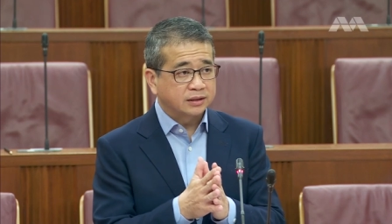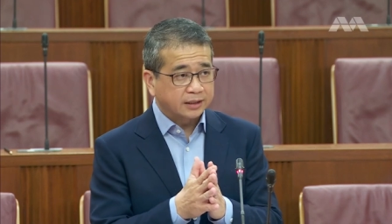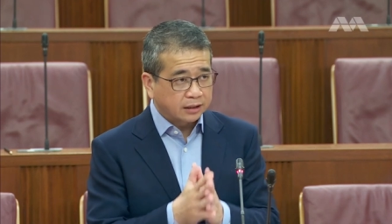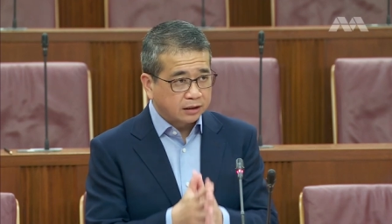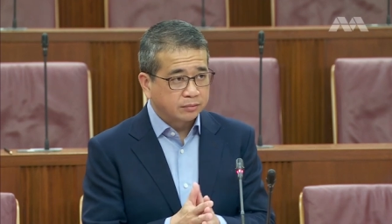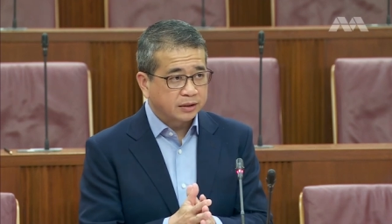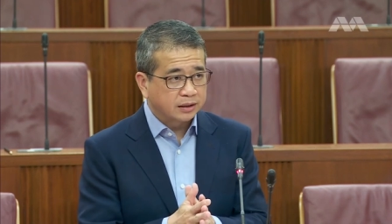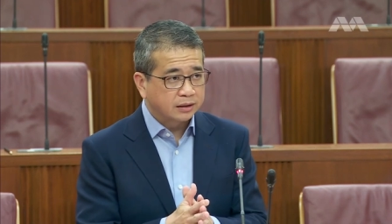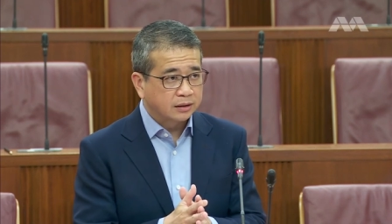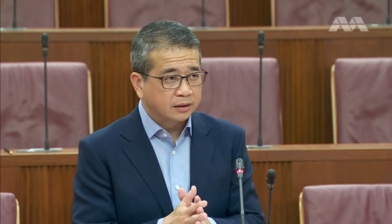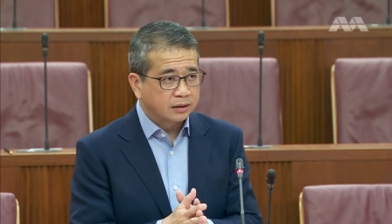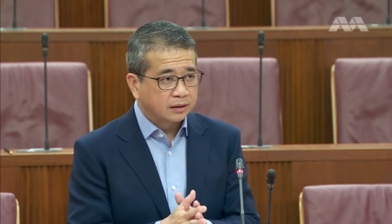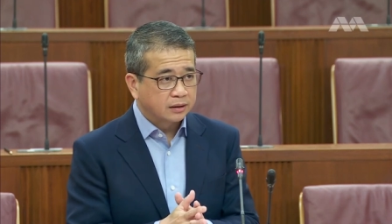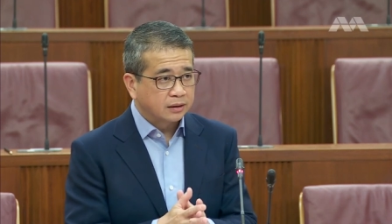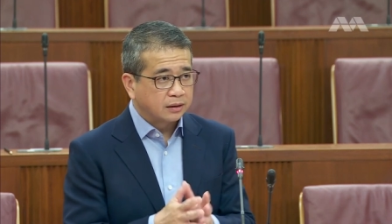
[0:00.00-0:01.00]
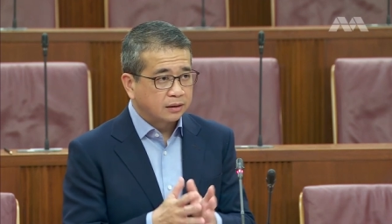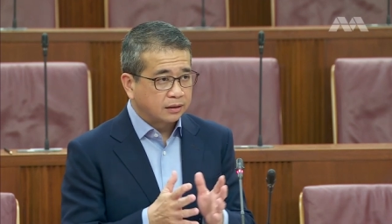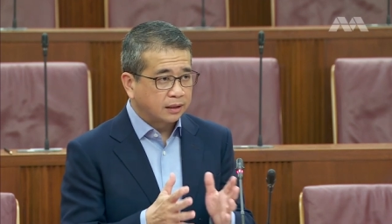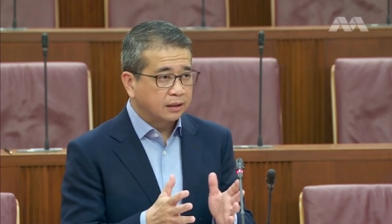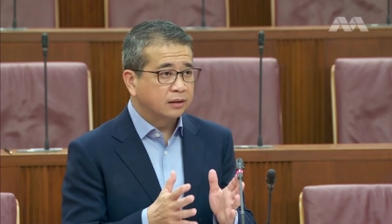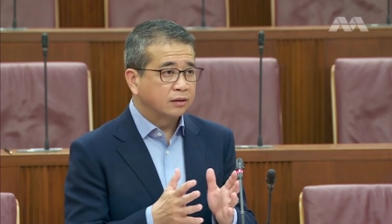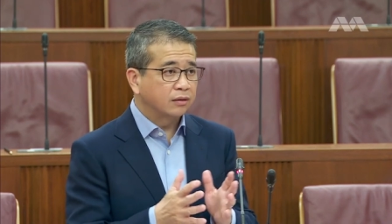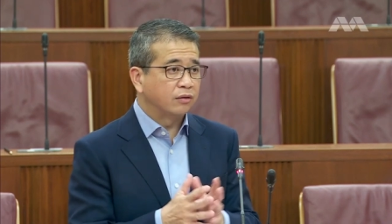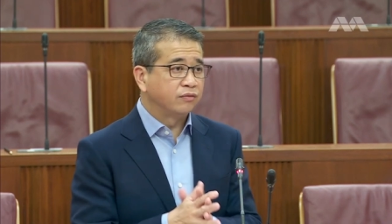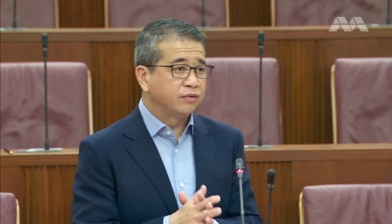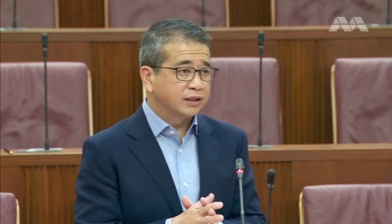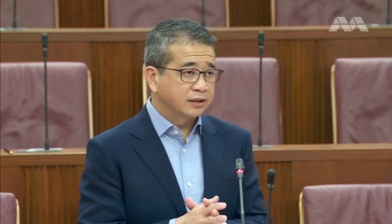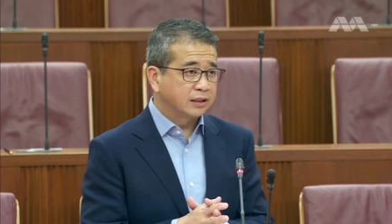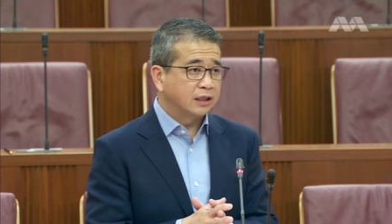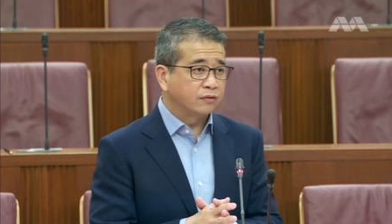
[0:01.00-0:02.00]
a settlement, then
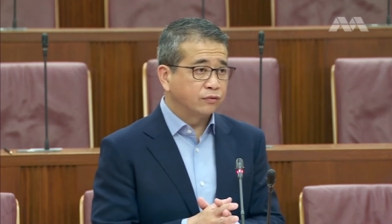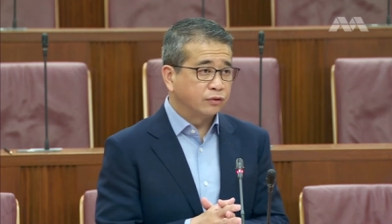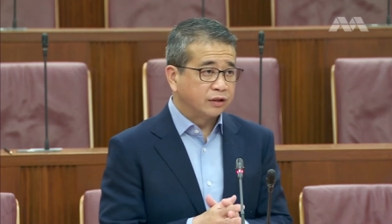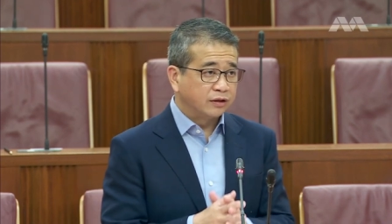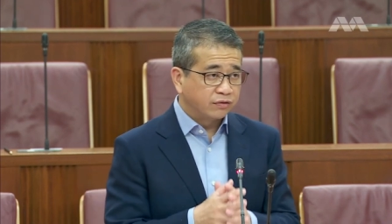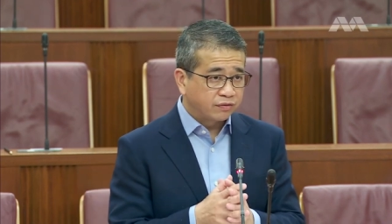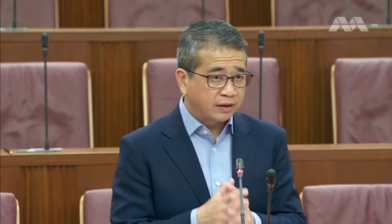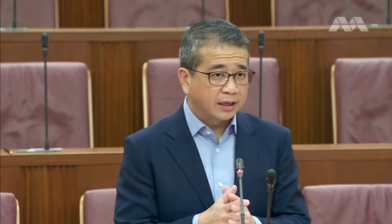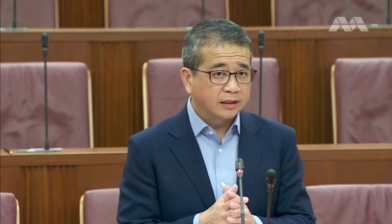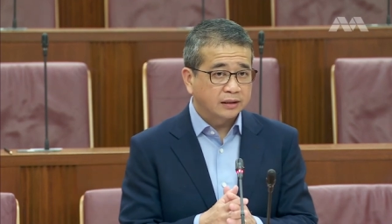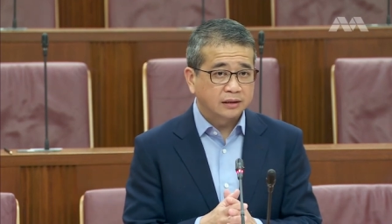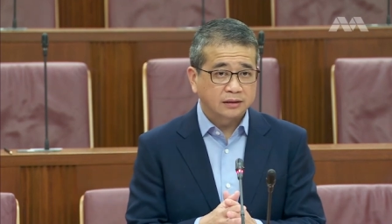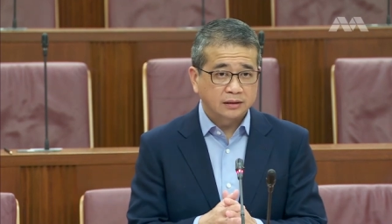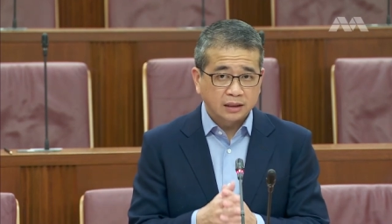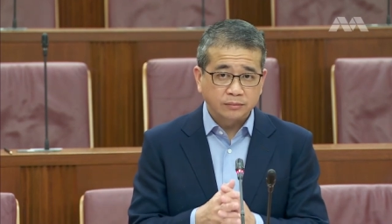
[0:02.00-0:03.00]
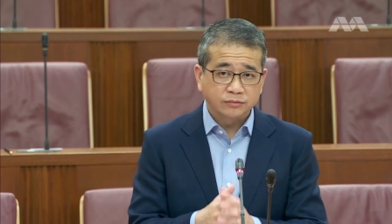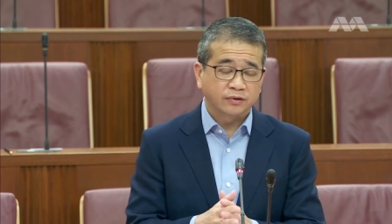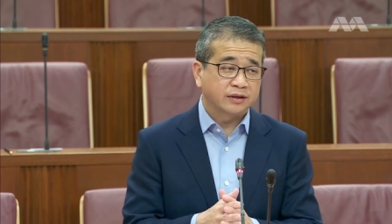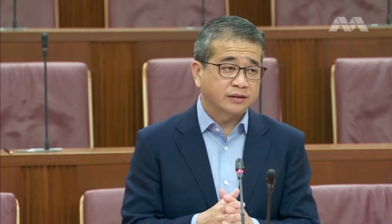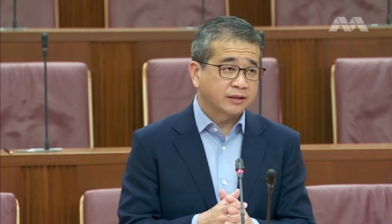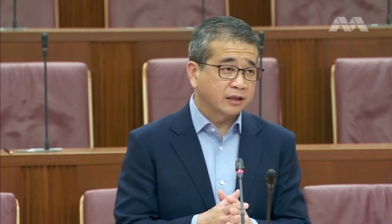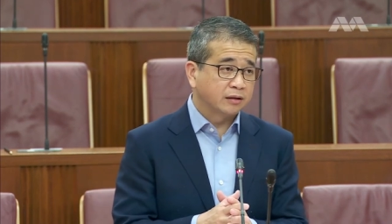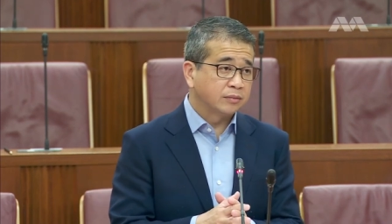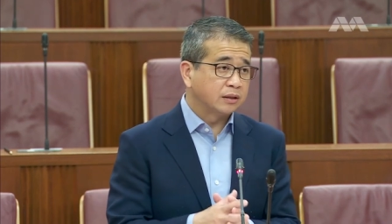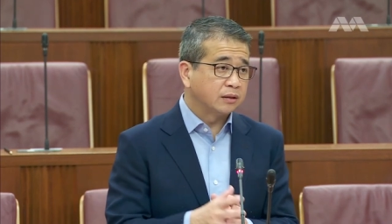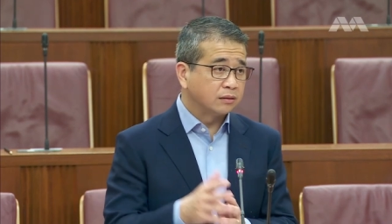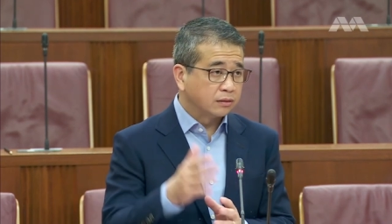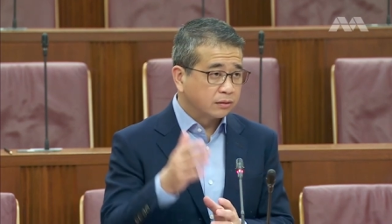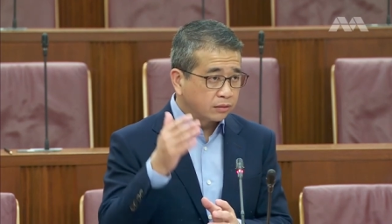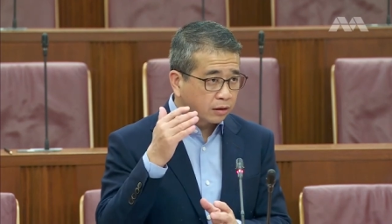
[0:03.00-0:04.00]
obviously if you define the terms of the
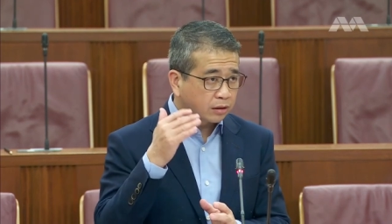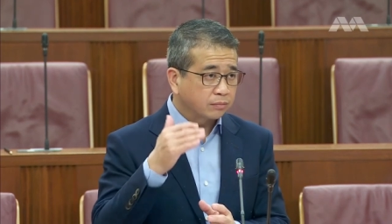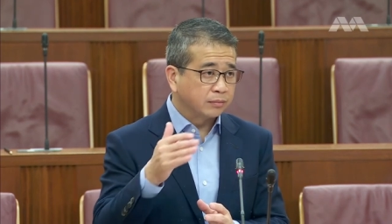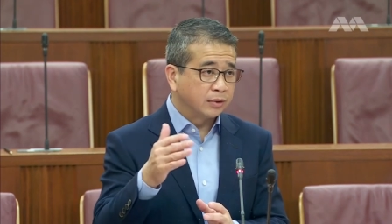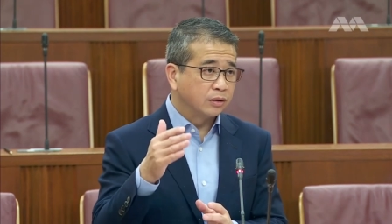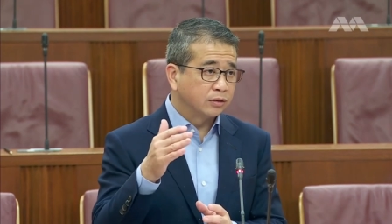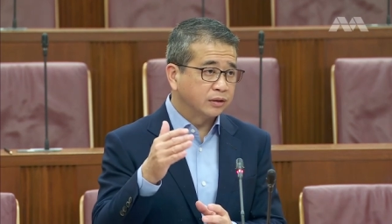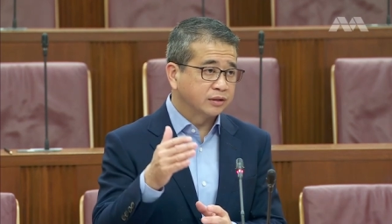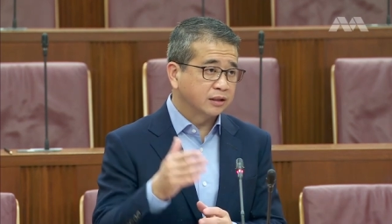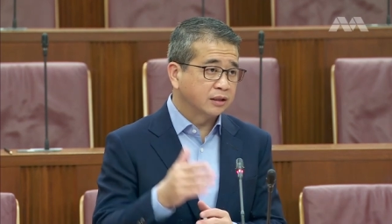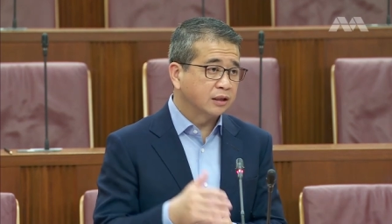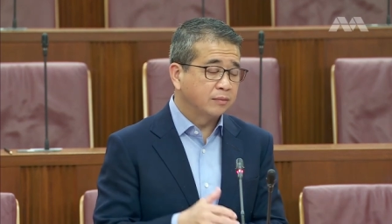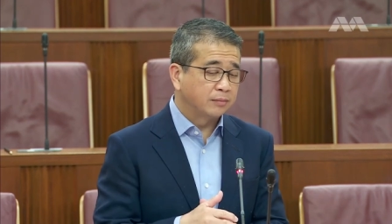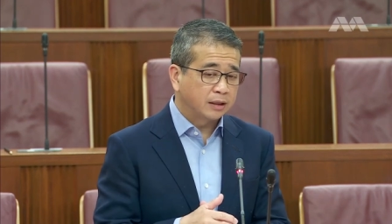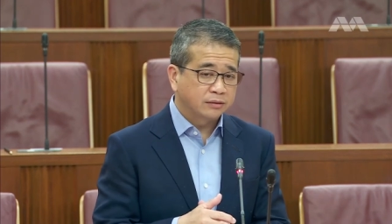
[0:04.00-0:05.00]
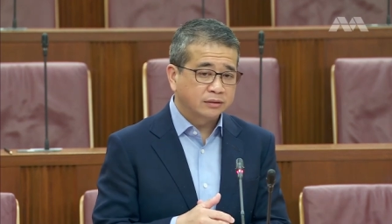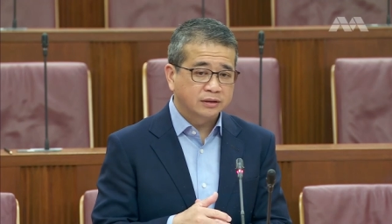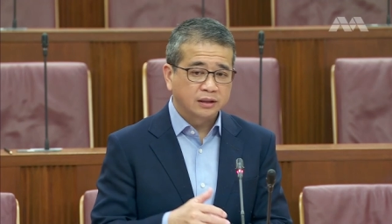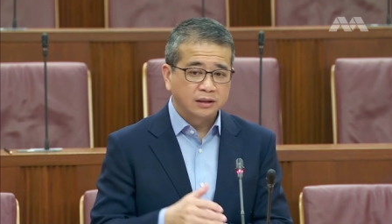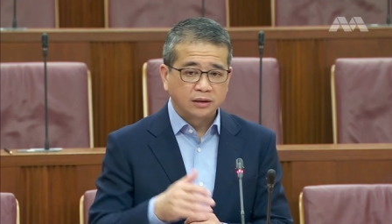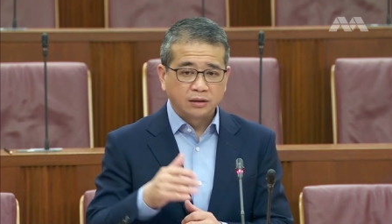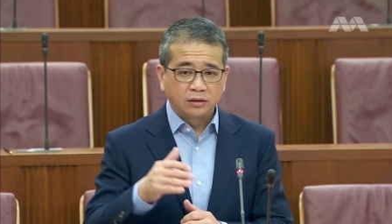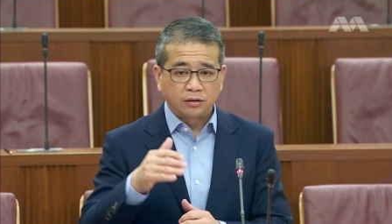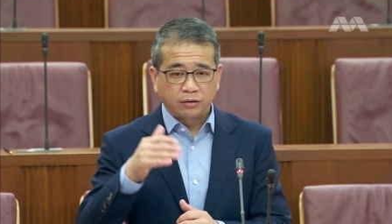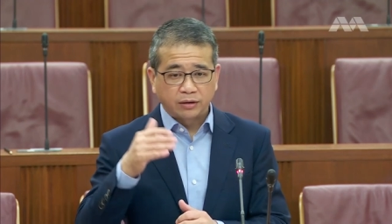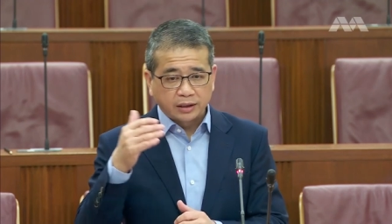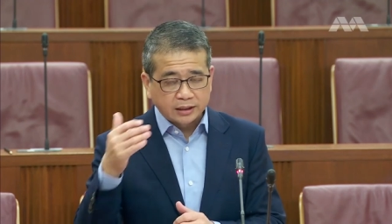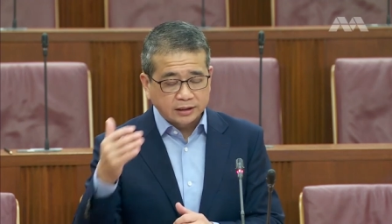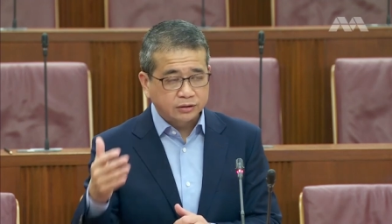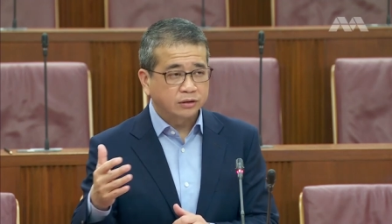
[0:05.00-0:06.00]
settlement not below a certain amount
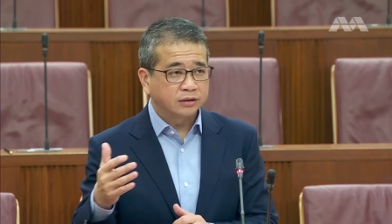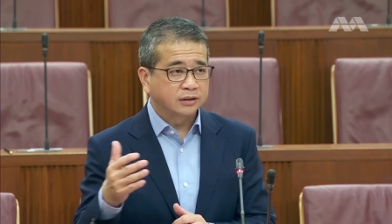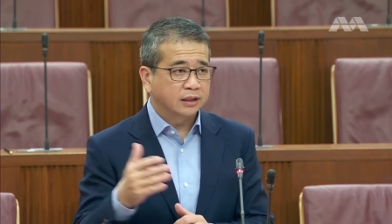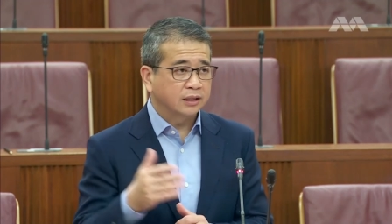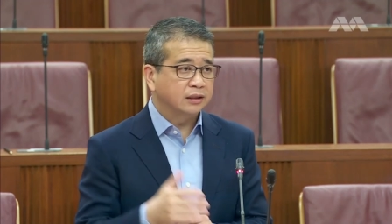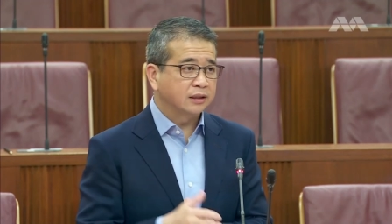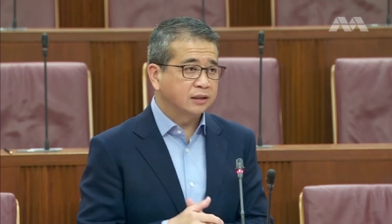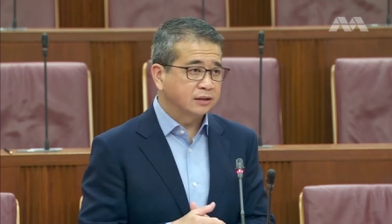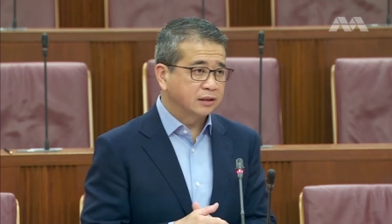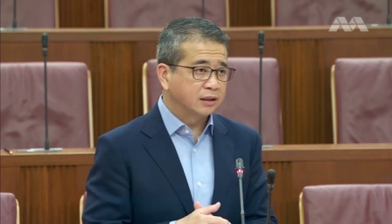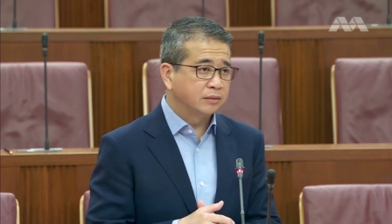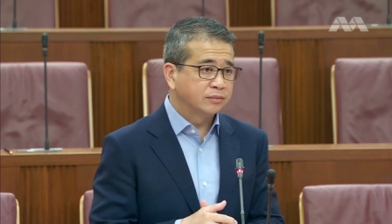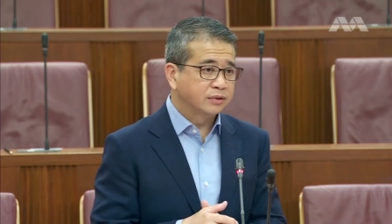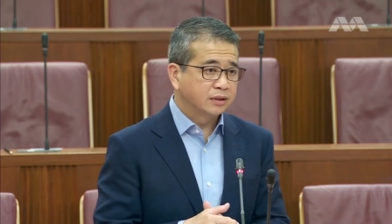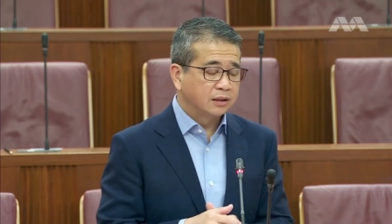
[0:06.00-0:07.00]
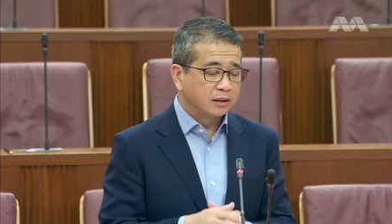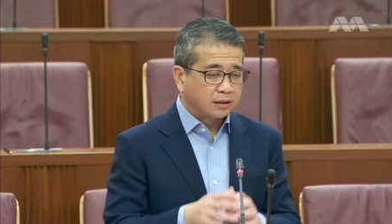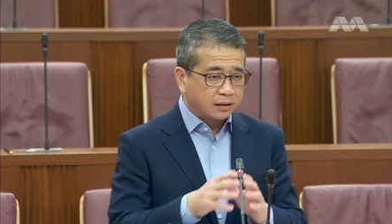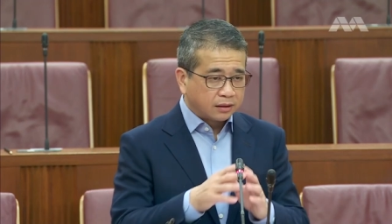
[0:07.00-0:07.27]
or at least containing these terms,